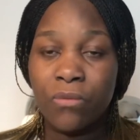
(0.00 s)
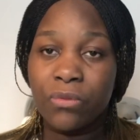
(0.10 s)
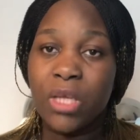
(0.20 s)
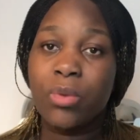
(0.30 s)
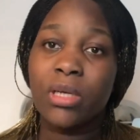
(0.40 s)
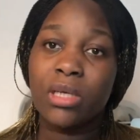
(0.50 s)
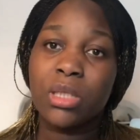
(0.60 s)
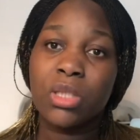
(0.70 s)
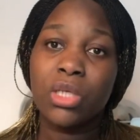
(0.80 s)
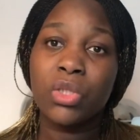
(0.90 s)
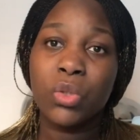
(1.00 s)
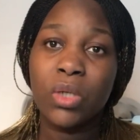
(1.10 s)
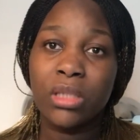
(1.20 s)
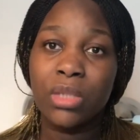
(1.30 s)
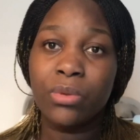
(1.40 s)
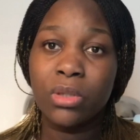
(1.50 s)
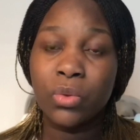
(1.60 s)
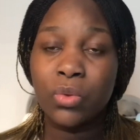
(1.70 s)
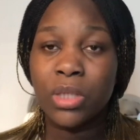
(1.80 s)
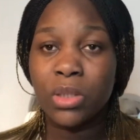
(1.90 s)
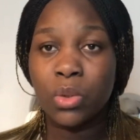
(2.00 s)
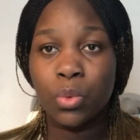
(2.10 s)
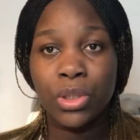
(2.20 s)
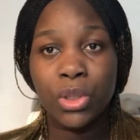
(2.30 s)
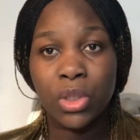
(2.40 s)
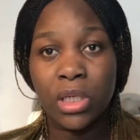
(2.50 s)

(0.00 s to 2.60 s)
They will understand you and they will do as you wish.